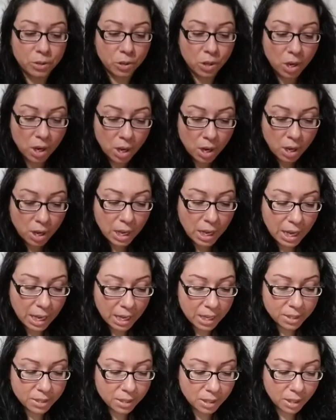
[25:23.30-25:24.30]
know
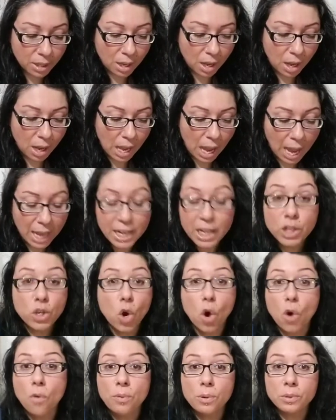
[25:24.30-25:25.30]

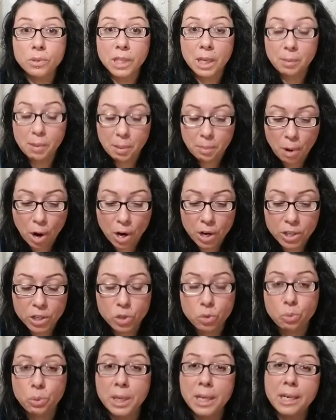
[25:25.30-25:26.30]
if it was going to be a part of
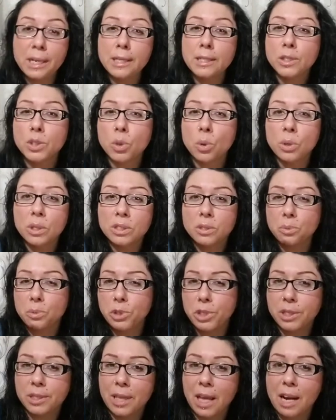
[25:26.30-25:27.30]
this reading, so it was
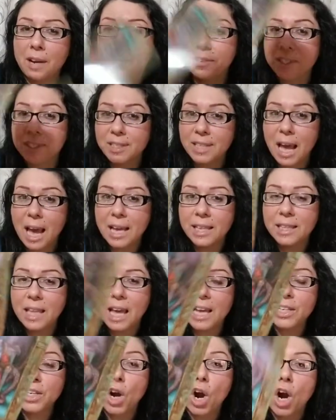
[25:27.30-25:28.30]
just kind of a
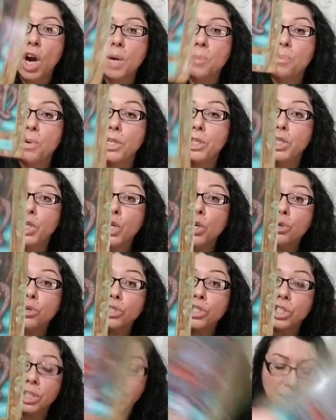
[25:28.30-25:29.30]
sideline card. But
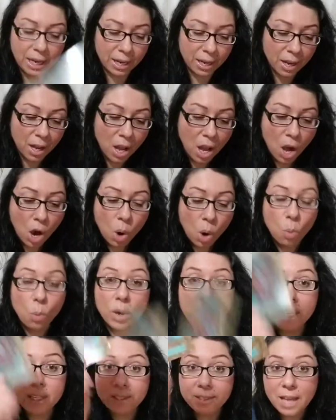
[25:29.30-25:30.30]
usually,
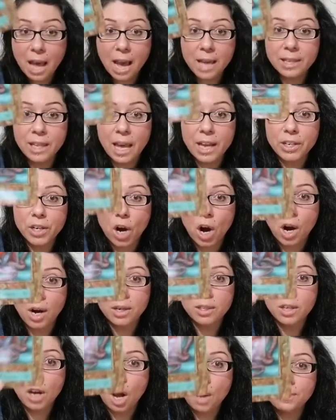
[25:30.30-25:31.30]
when a sideline
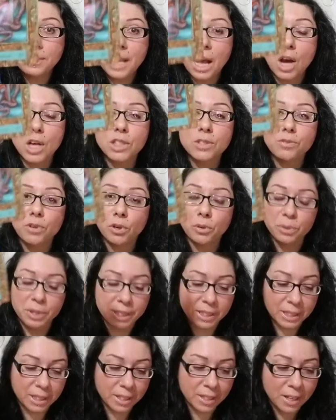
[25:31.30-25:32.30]
card comes out, it's for a
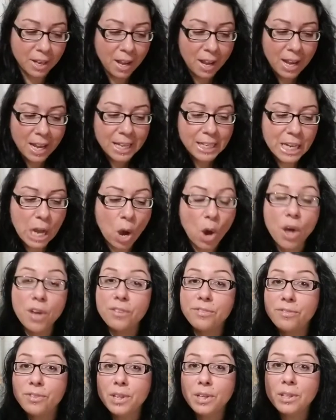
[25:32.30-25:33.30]
reason. Now, I
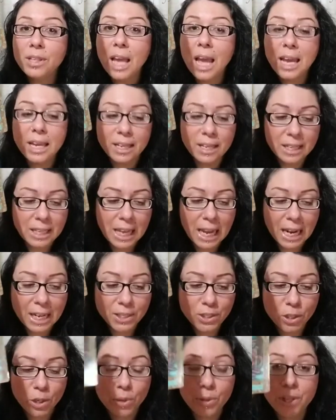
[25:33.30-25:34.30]
feel like,
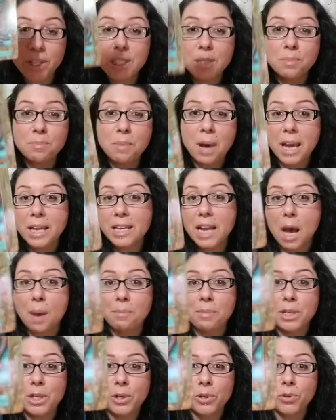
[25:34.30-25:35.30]
Cancer, this might not
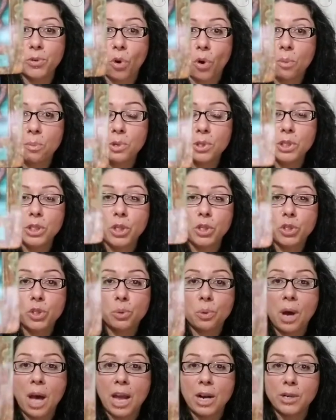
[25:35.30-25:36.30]
be your normal,
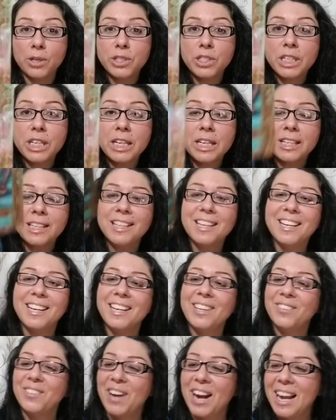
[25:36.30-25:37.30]
usual energy,
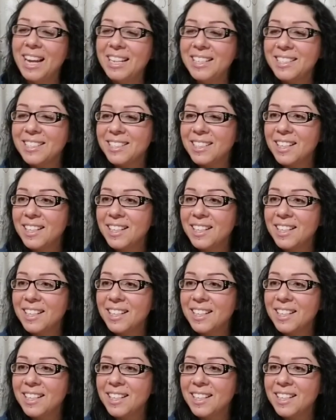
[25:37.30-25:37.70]
right?